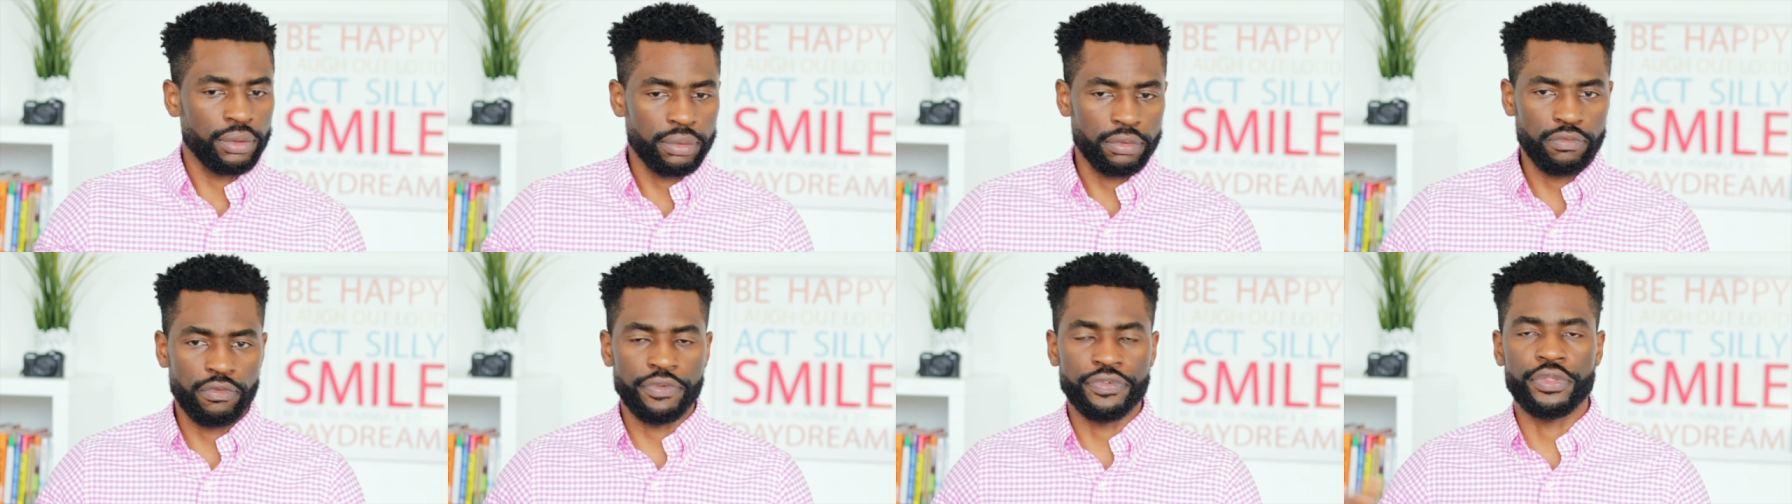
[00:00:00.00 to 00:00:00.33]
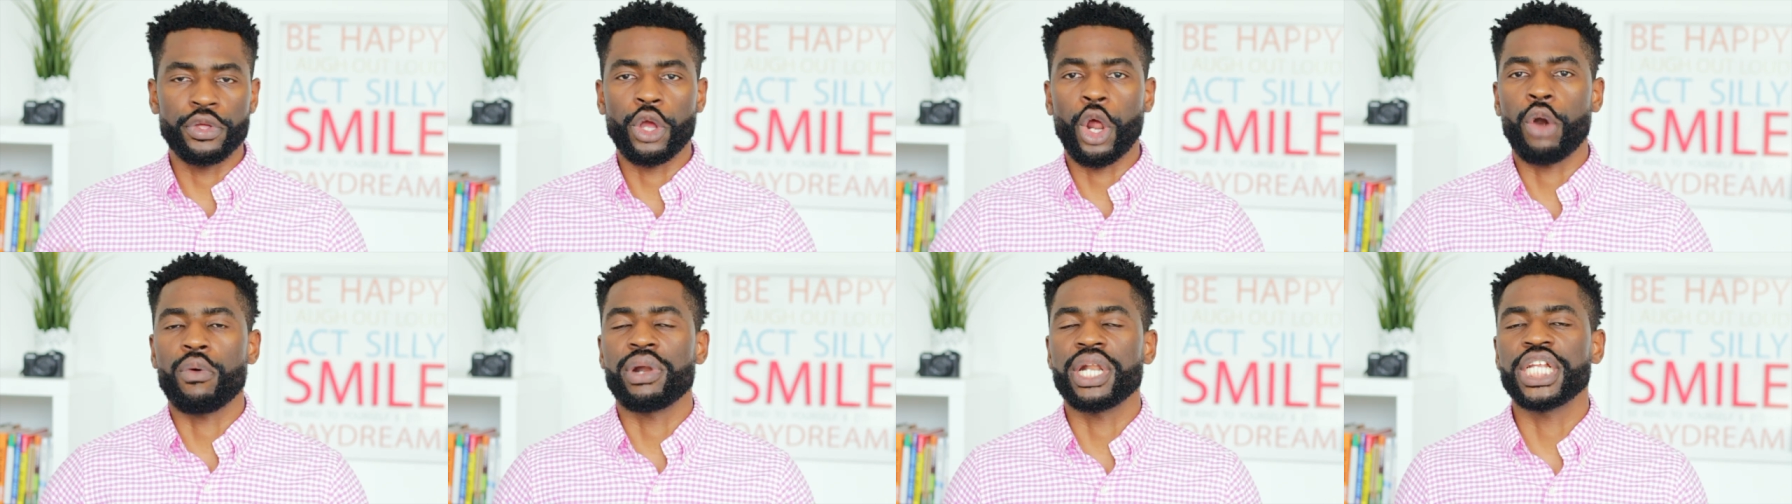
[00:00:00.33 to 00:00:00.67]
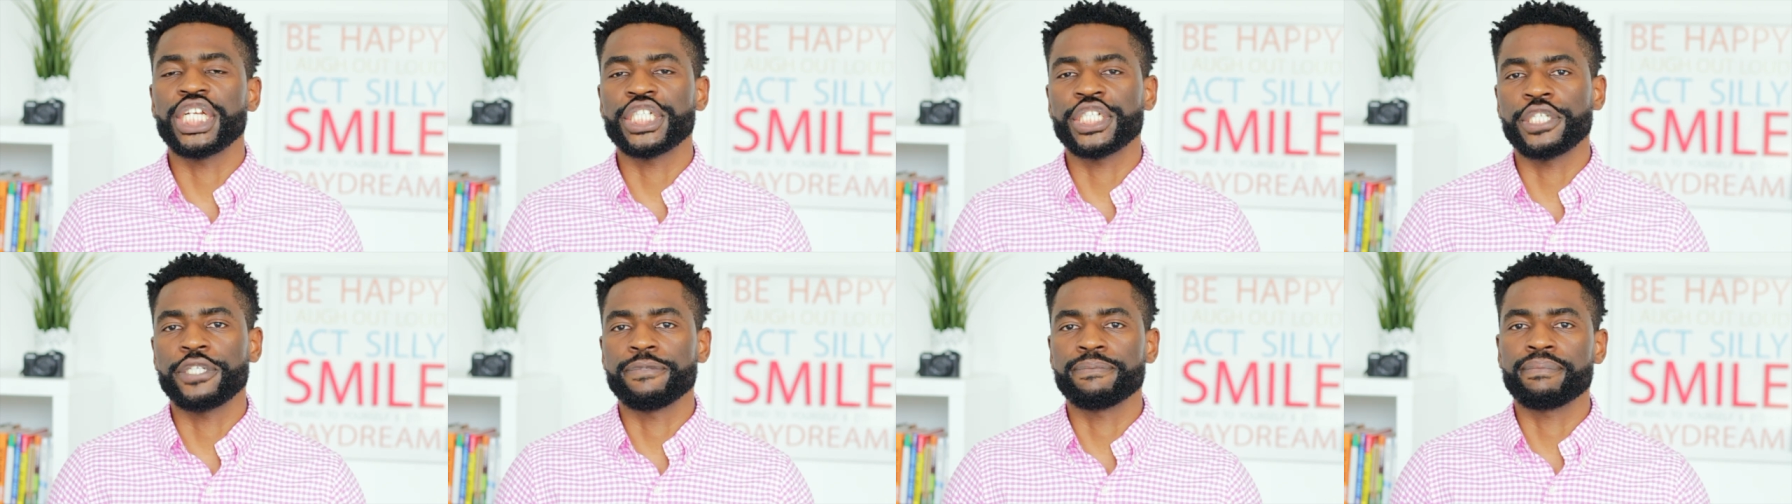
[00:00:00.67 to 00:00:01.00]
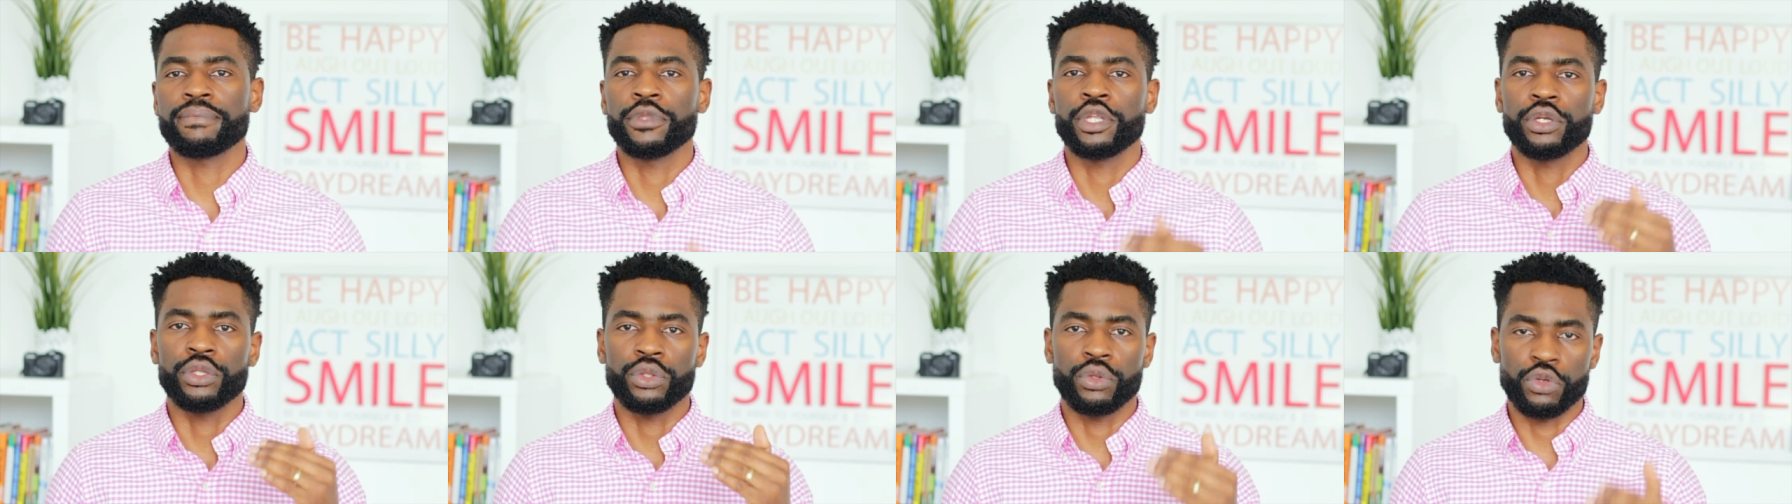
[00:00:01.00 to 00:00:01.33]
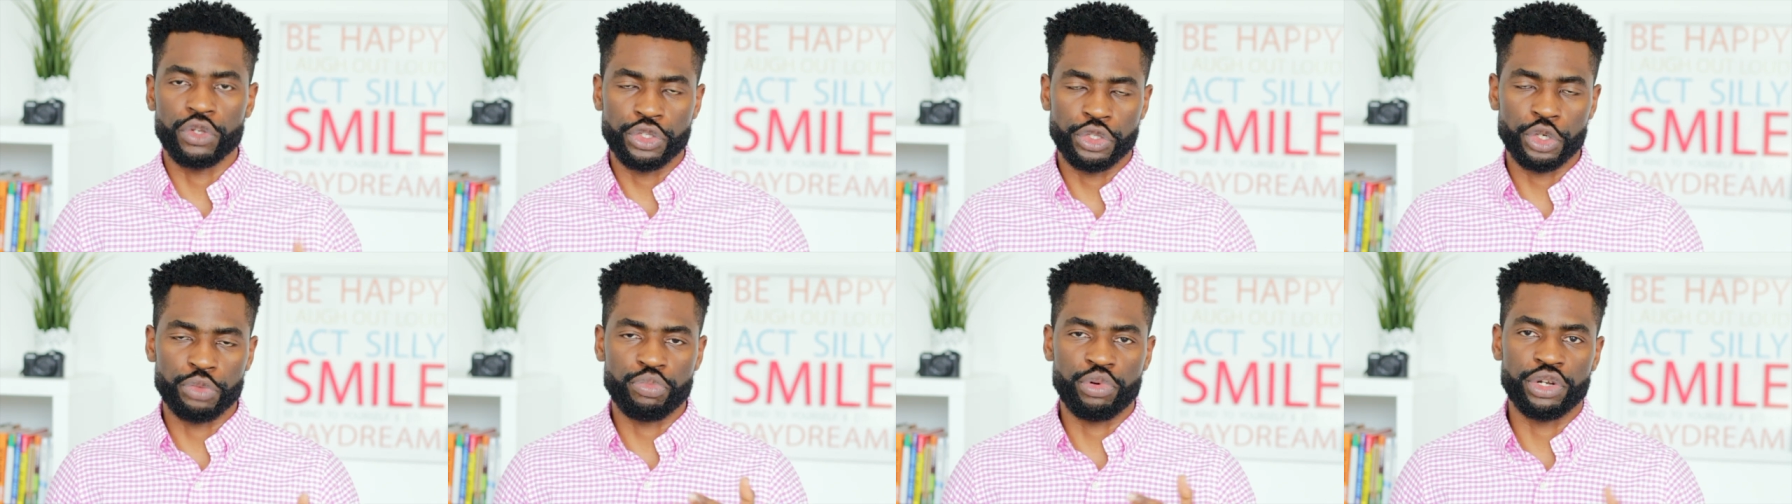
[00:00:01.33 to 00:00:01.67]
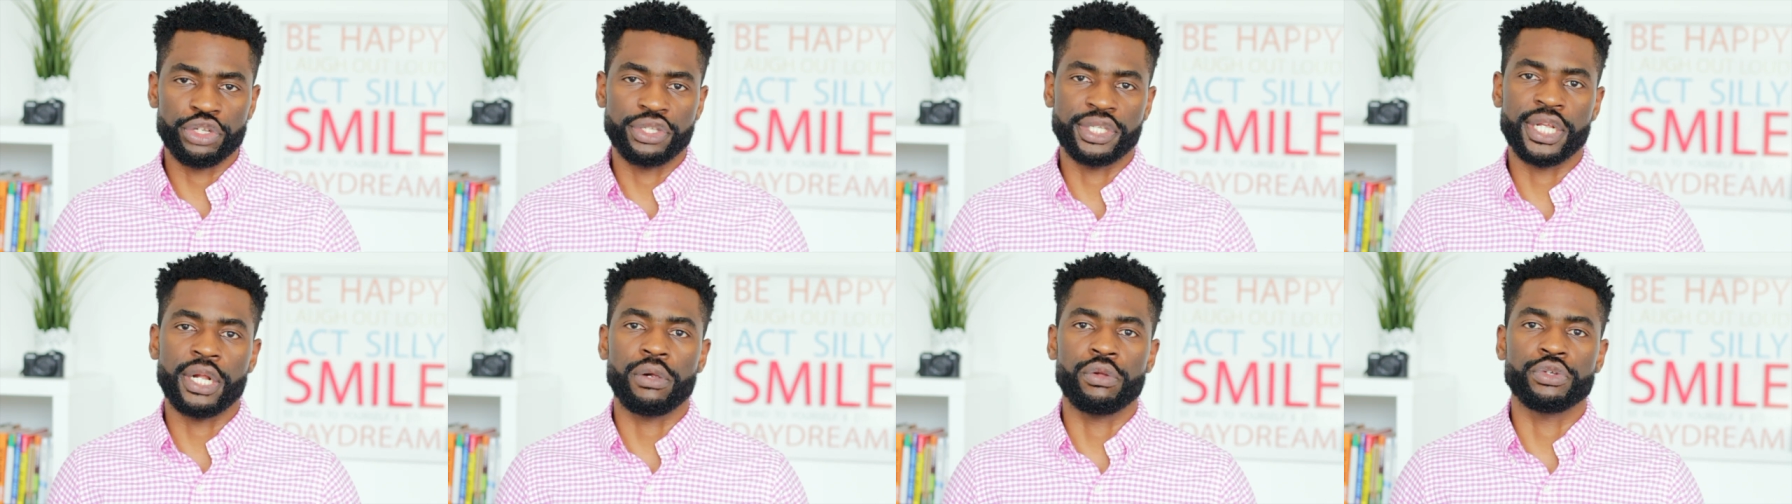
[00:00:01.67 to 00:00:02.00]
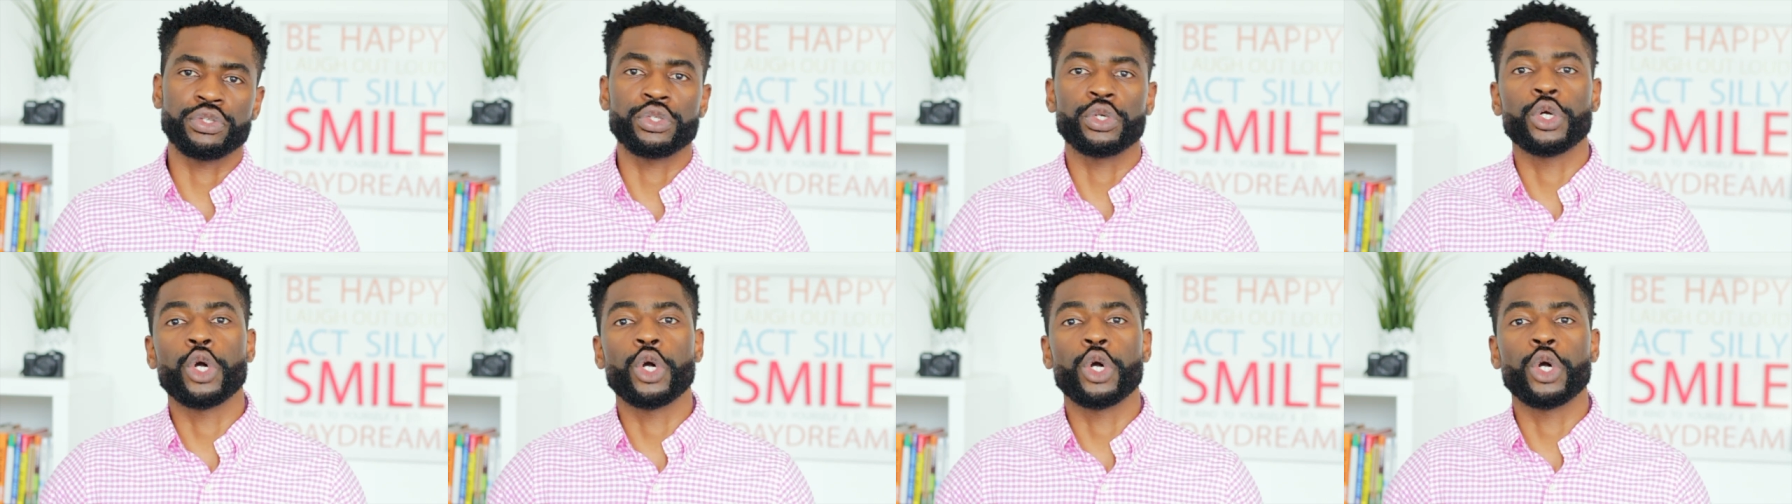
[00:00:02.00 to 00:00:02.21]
with the correlation, those stock prices are also